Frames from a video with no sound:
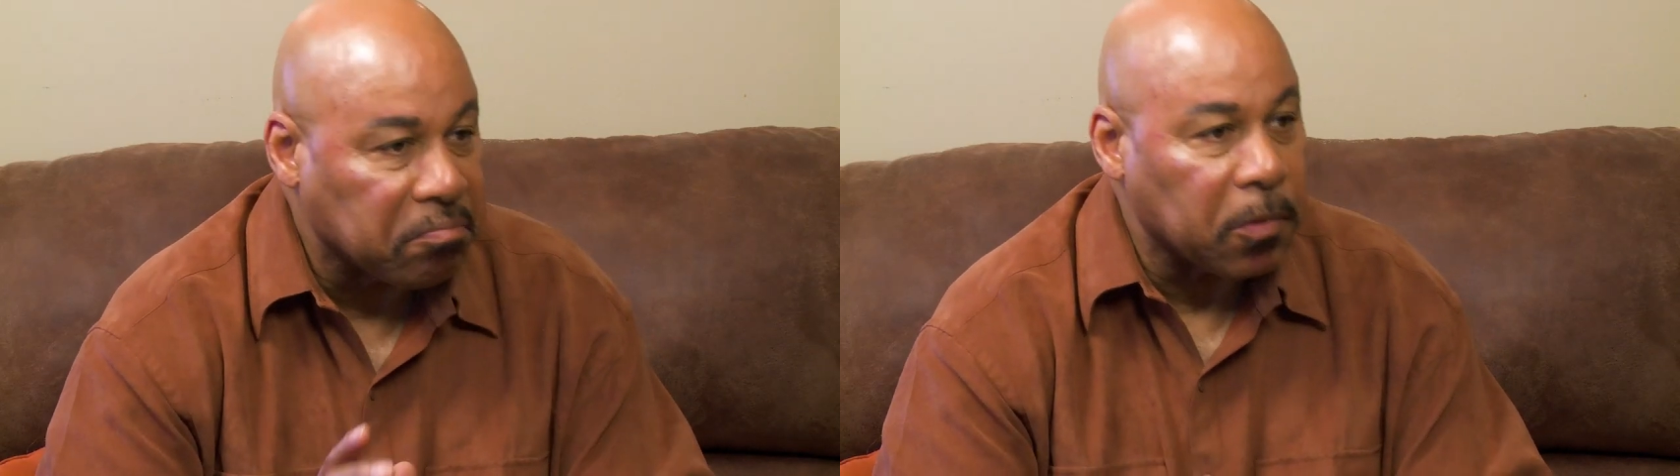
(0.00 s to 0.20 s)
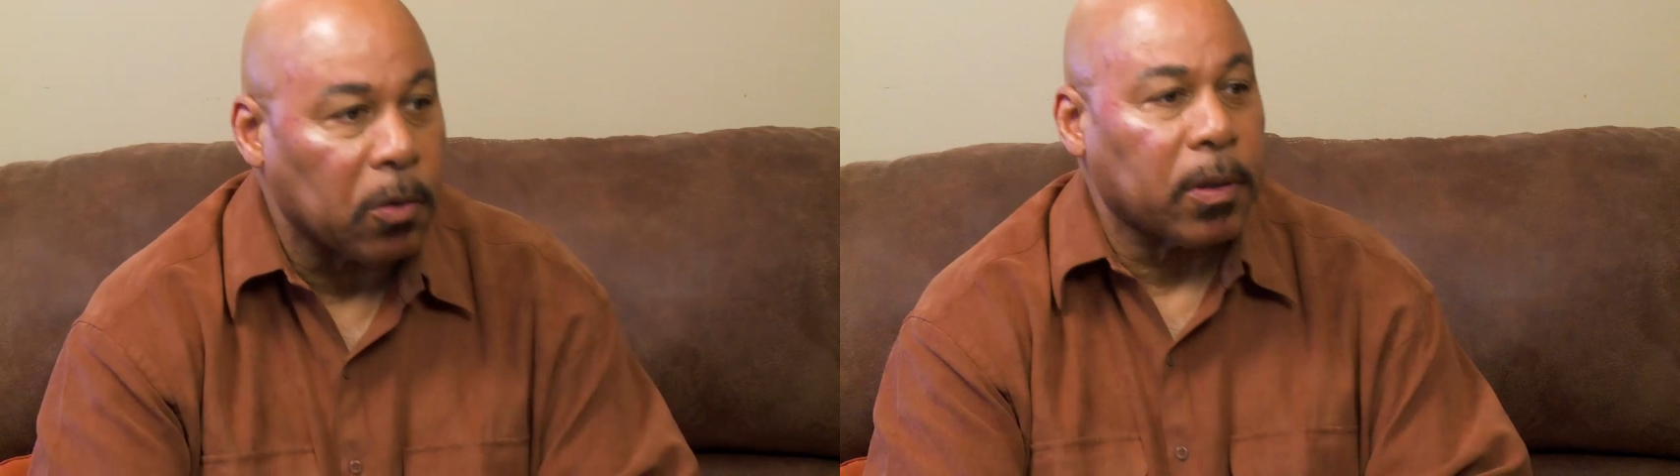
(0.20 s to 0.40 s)

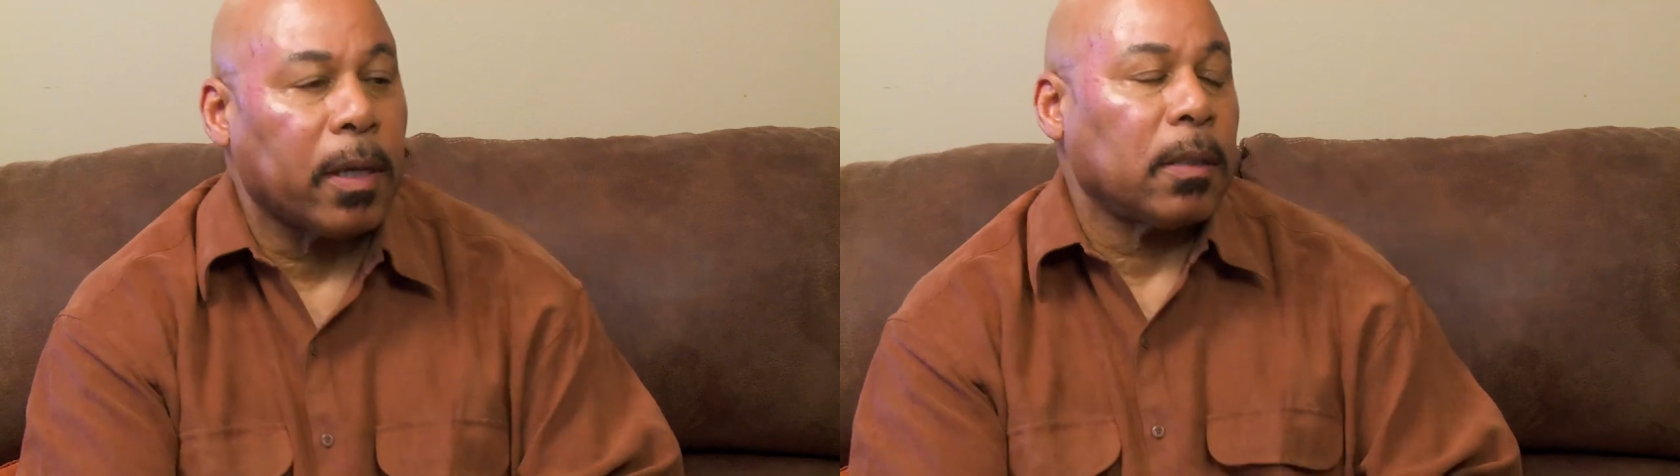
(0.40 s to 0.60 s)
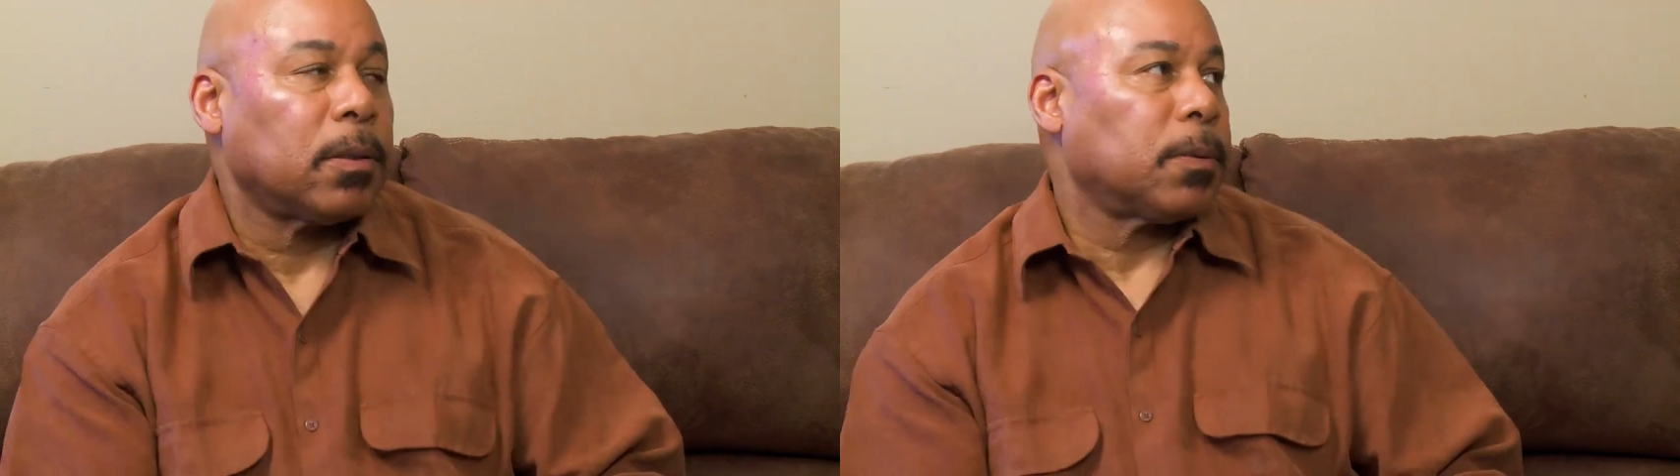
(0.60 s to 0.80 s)
No
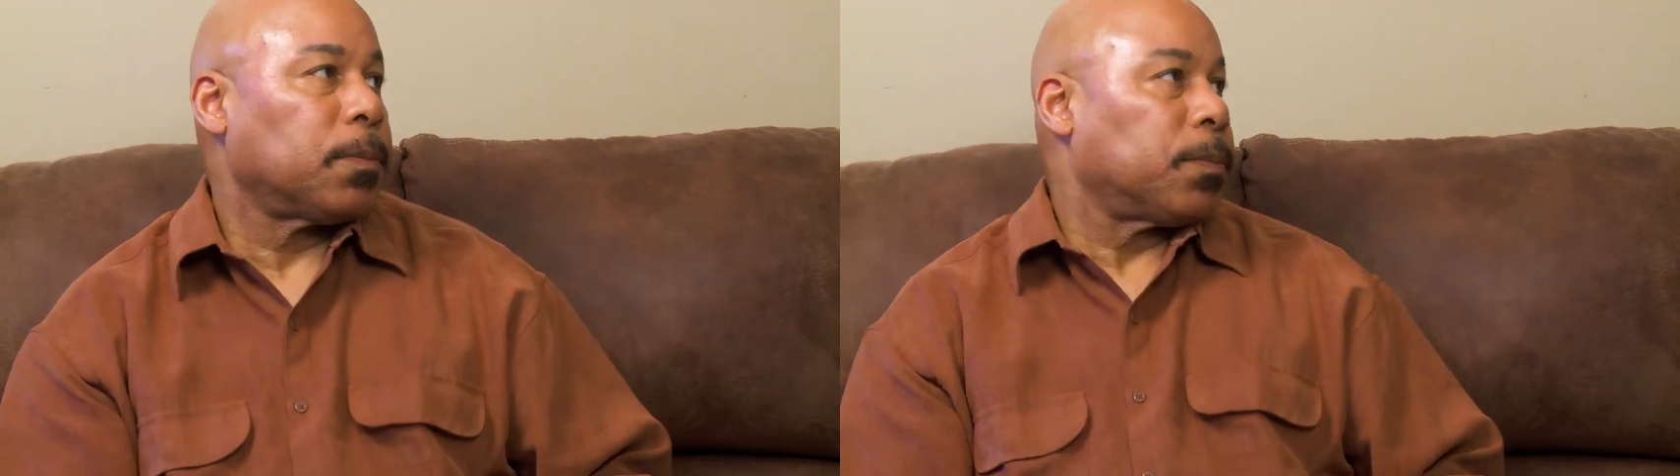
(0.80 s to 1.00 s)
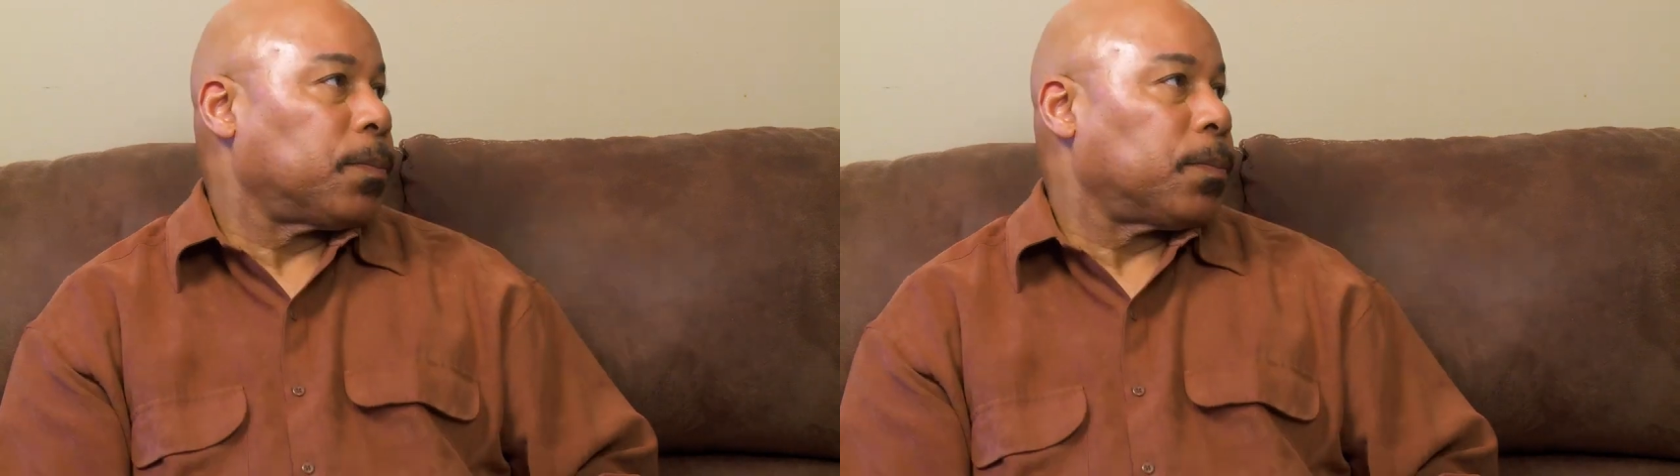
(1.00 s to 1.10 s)
thanks.